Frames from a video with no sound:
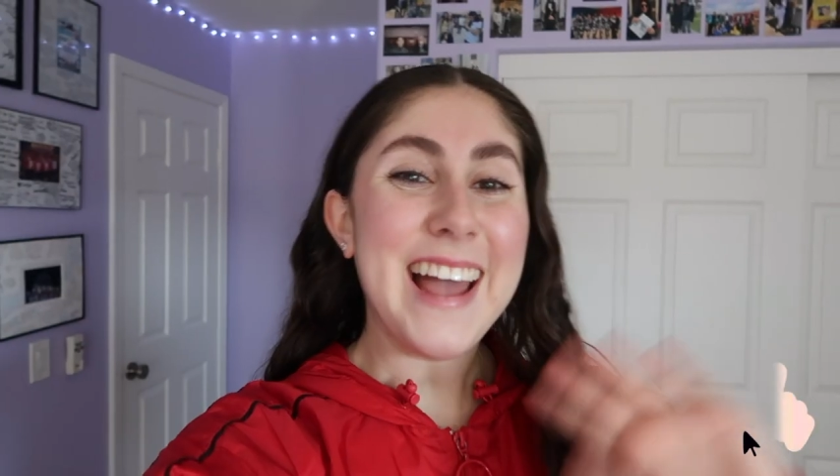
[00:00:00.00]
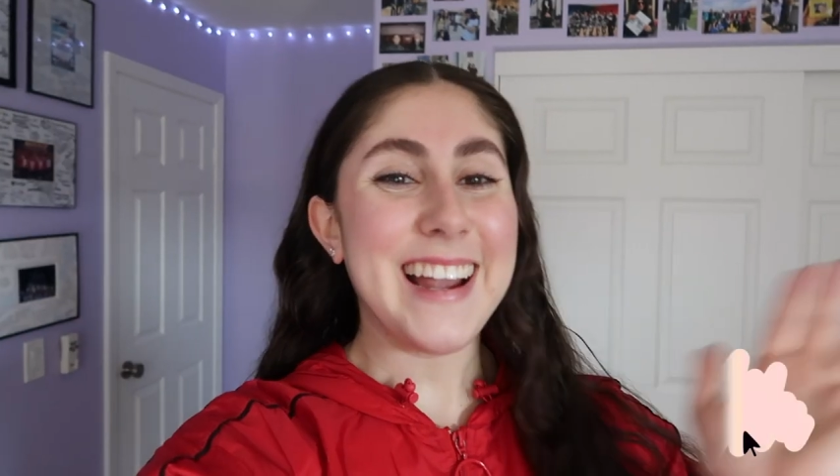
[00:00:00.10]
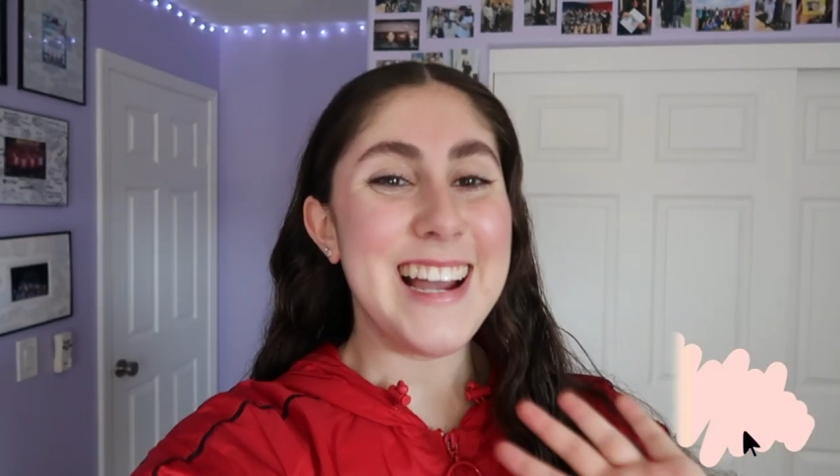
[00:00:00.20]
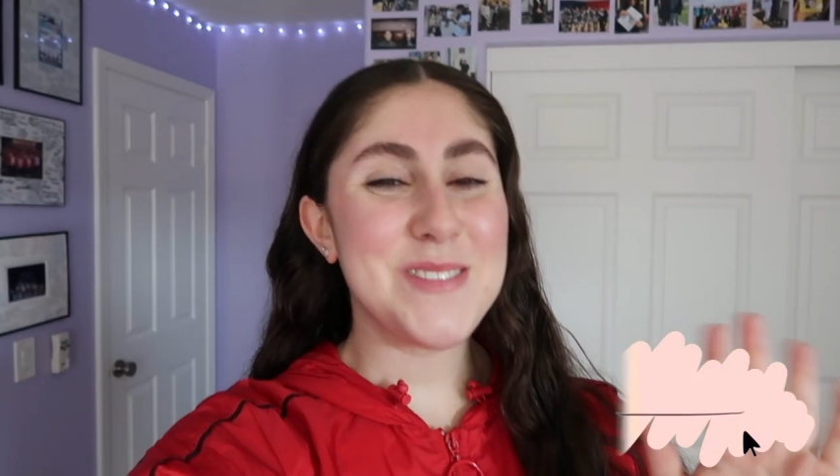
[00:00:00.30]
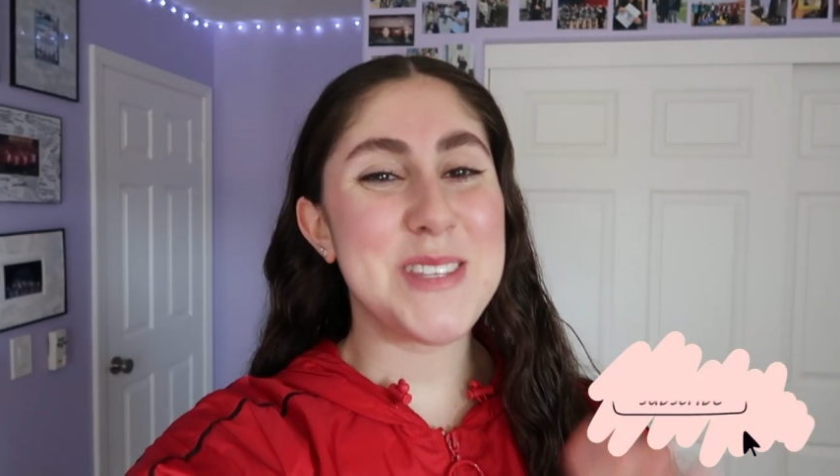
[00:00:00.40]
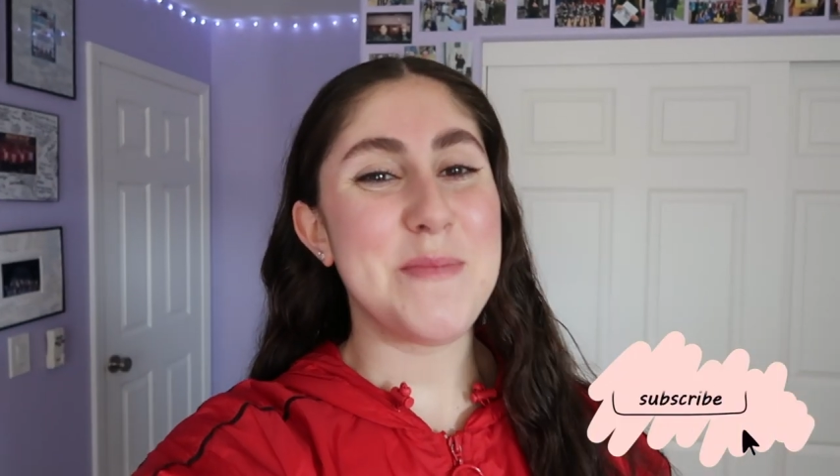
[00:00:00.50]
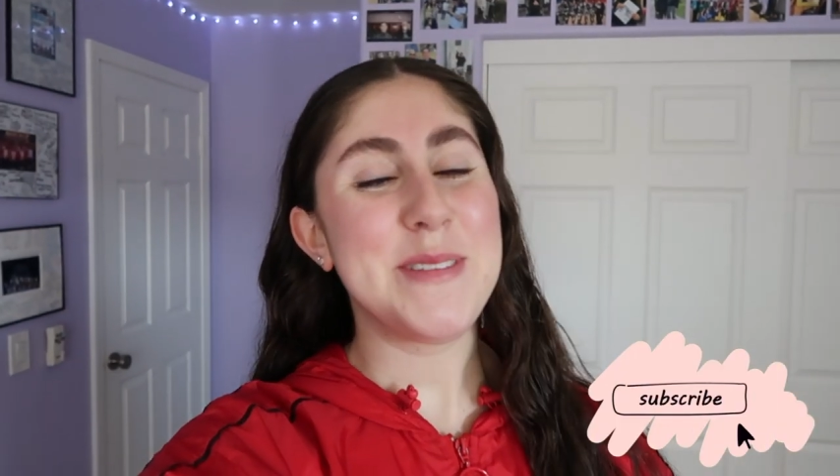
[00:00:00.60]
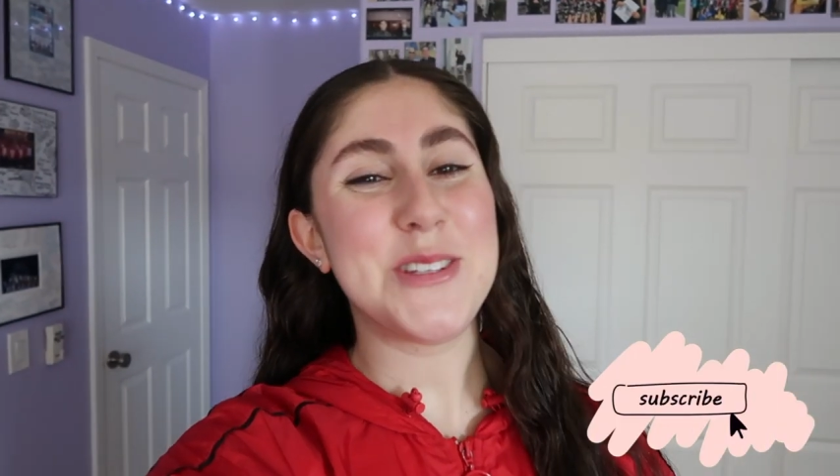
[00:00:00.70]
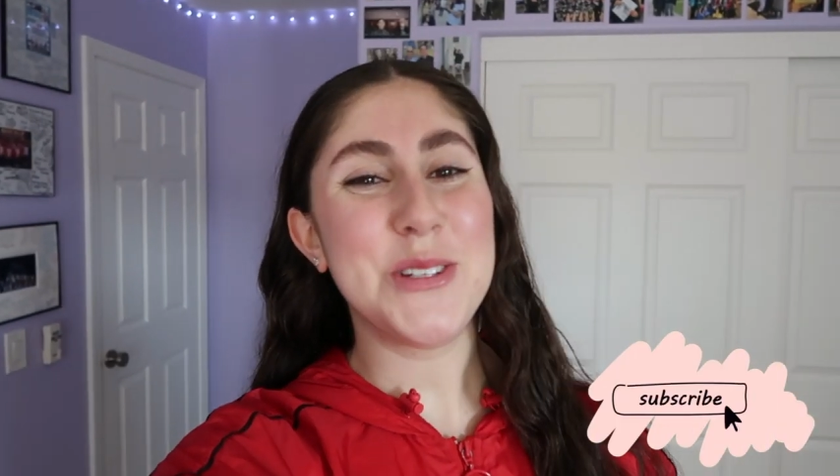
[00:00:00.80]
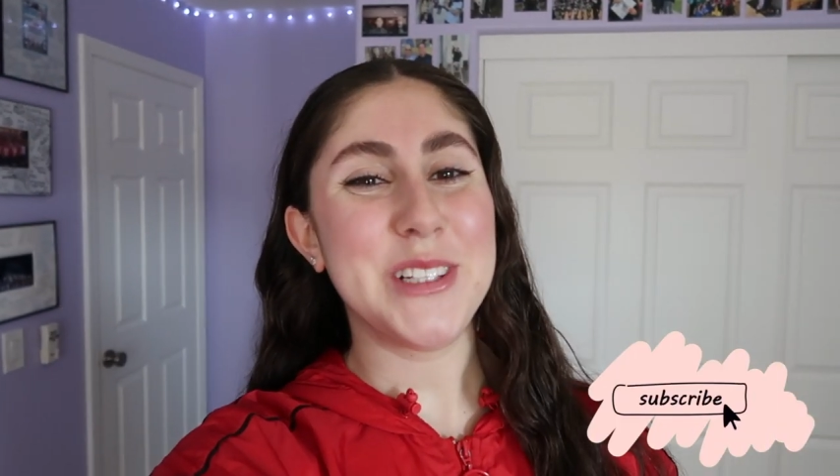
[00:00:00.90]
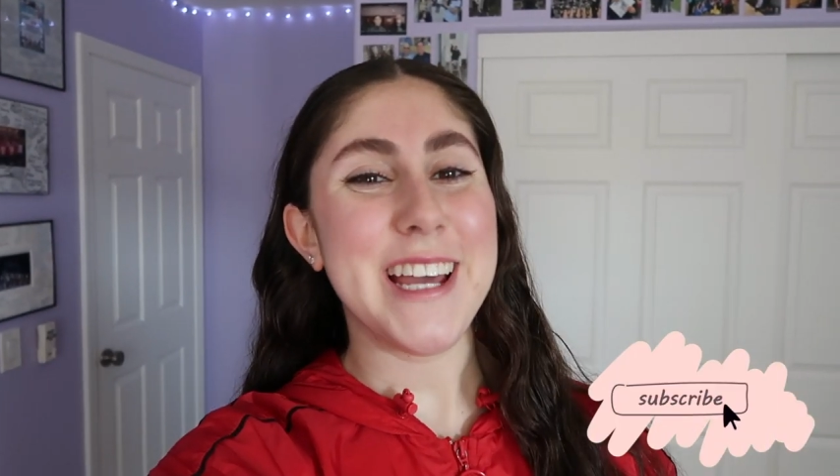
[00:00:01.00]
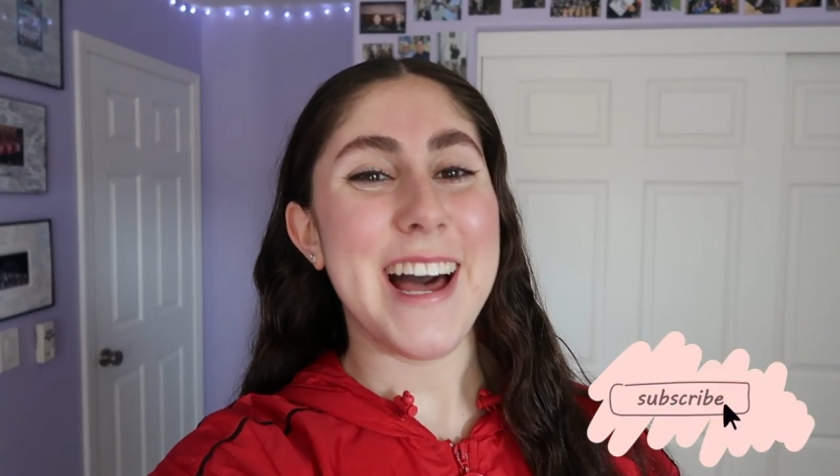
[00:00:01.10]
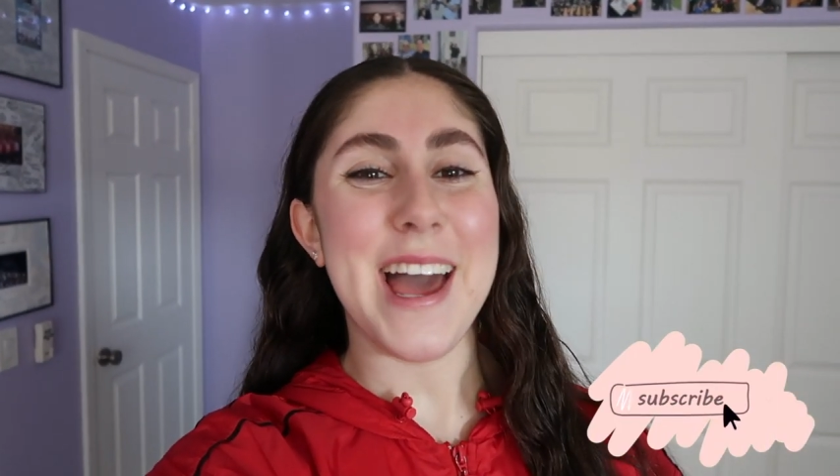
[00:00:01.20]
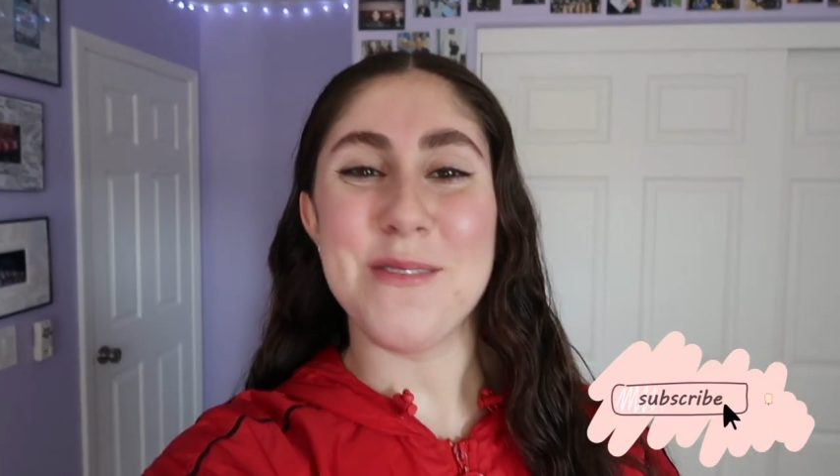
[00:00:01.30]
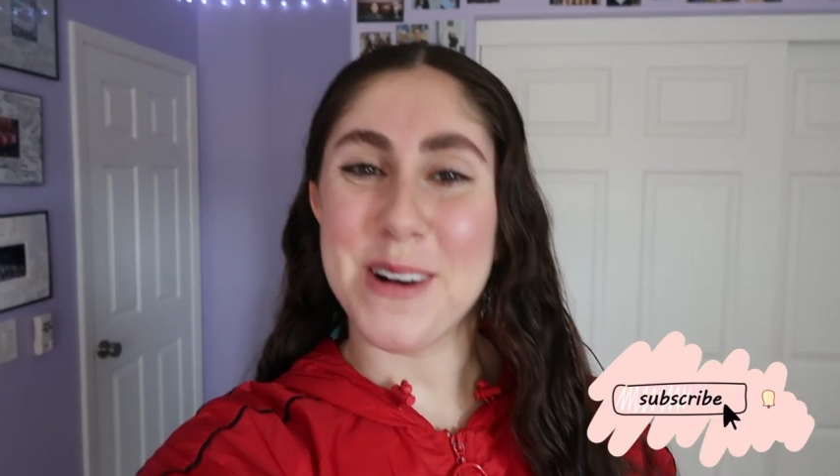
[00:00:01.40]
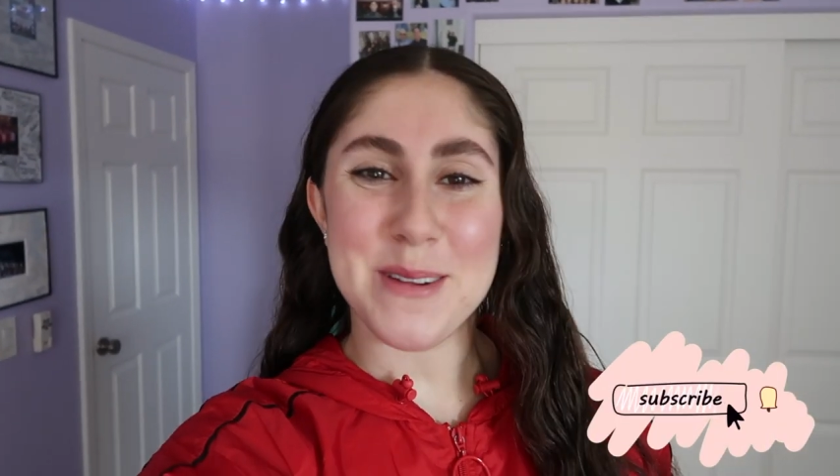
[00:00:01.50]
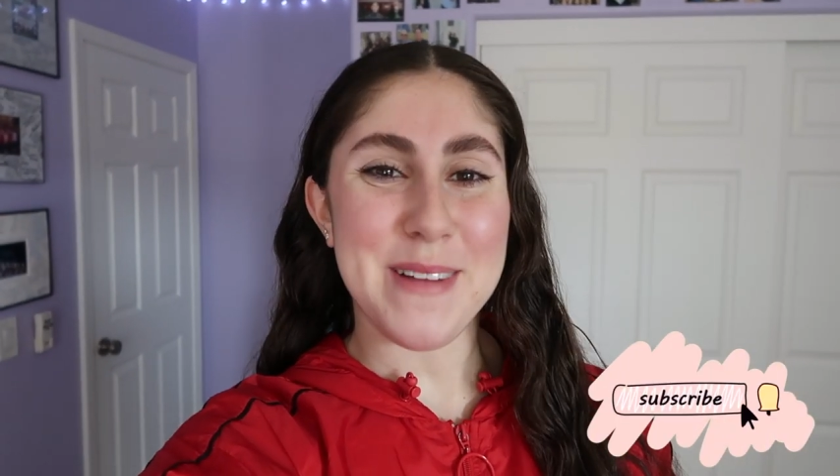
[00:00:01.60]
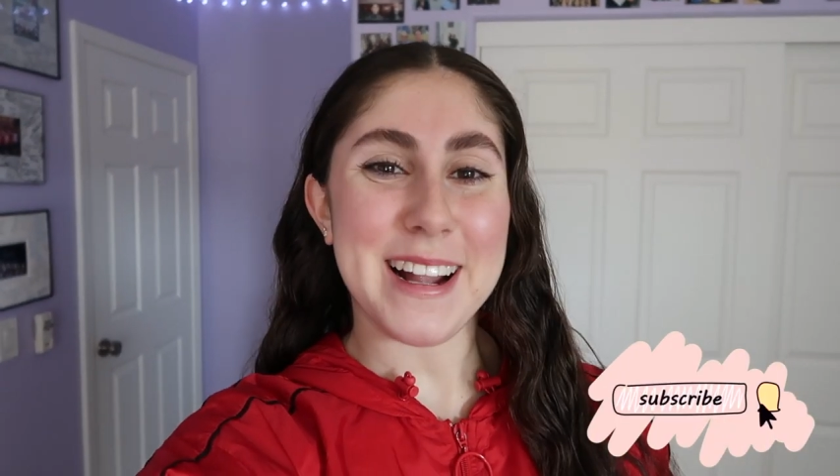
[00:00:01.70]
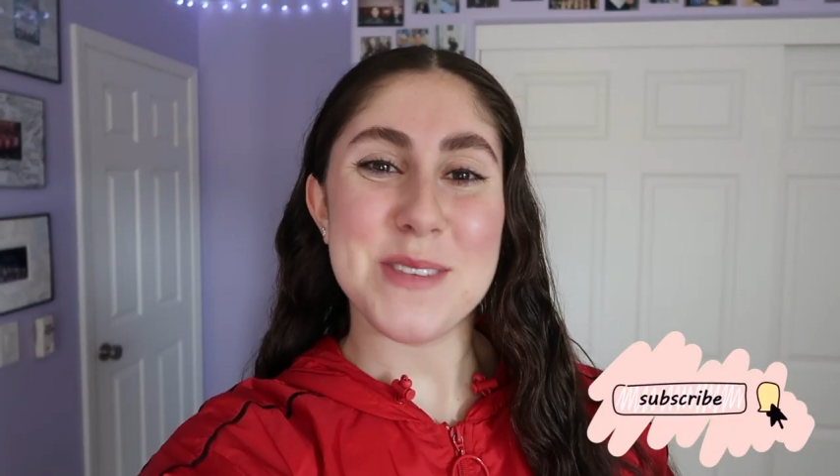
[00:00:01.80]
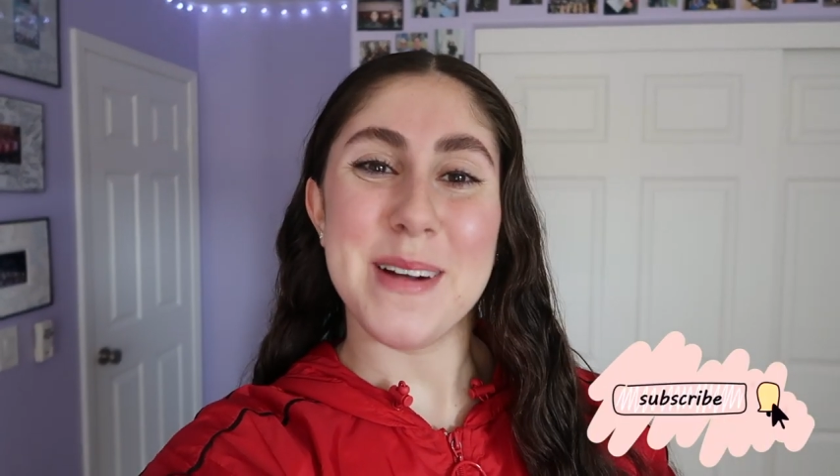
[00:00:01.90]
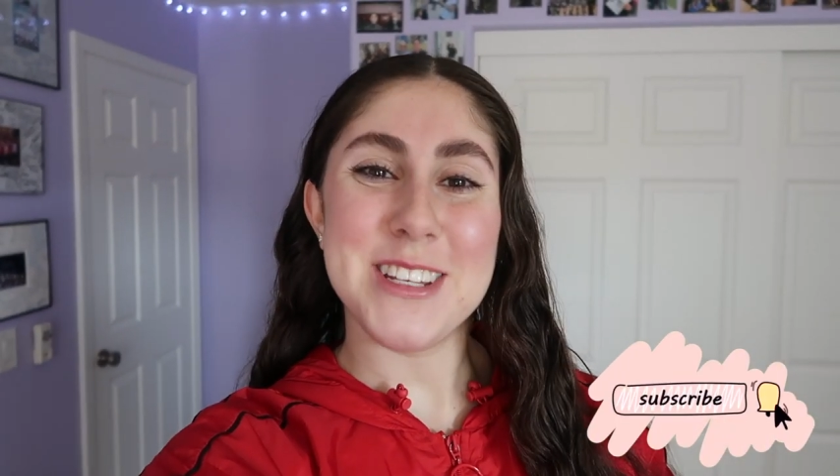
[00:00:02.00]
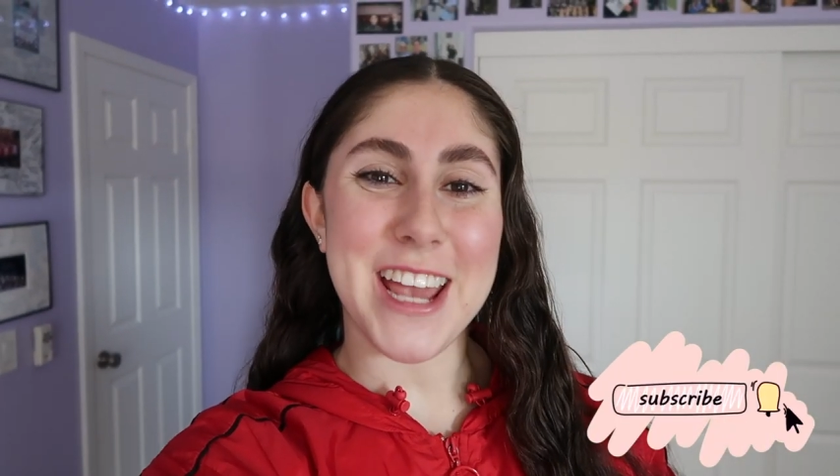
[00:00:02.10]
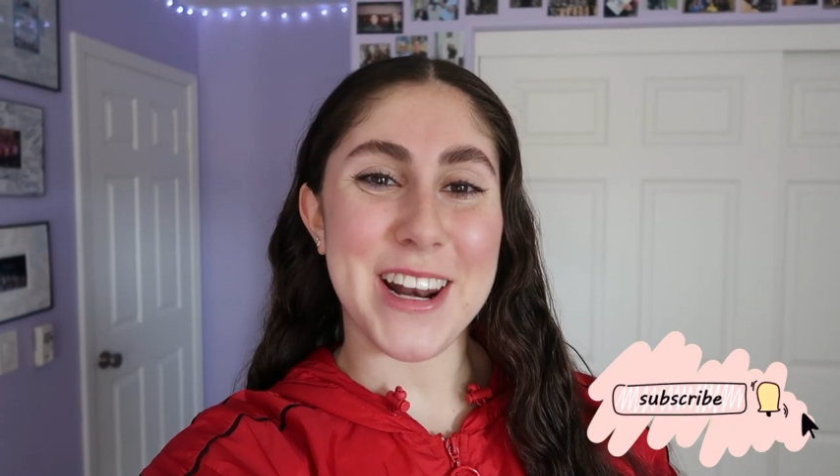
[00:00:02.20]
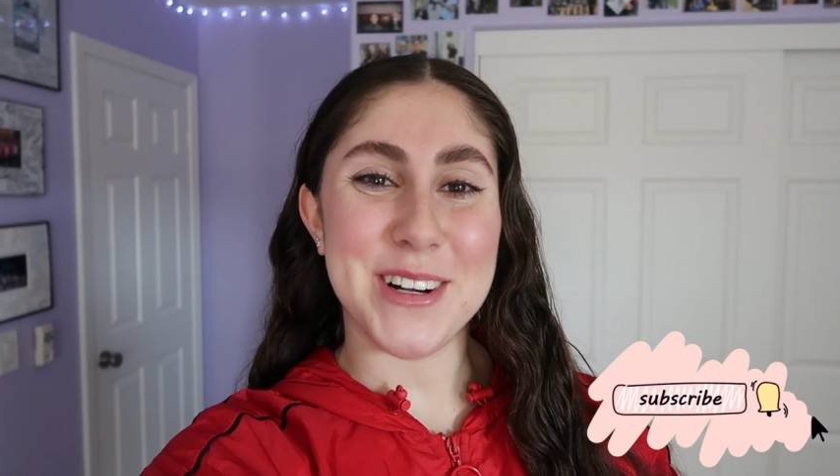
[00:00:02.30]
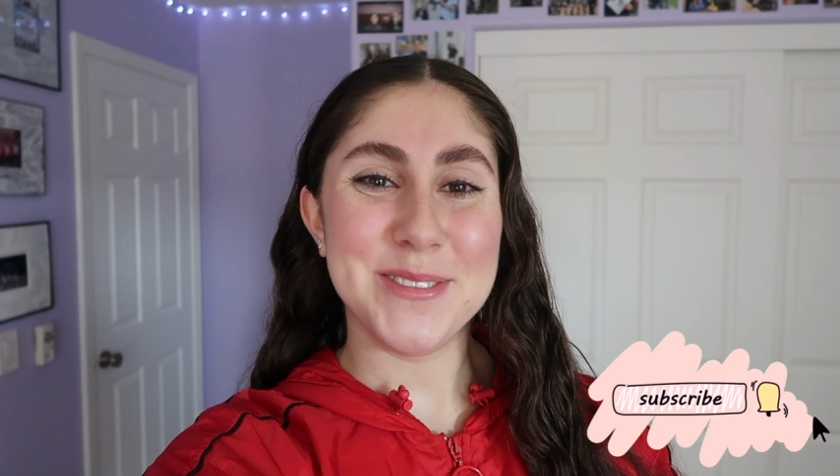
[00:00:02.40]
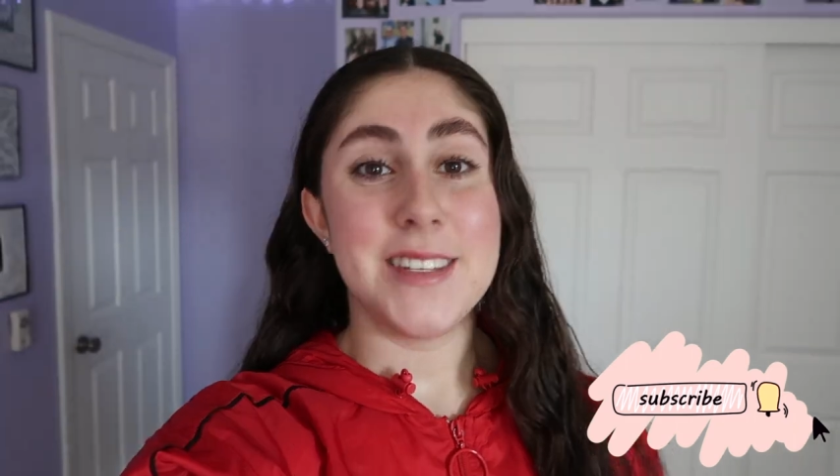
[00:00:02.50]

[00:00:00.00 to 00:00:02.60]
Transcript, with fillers: Hi guys, what's up? It's Julia and welcome back to my channel.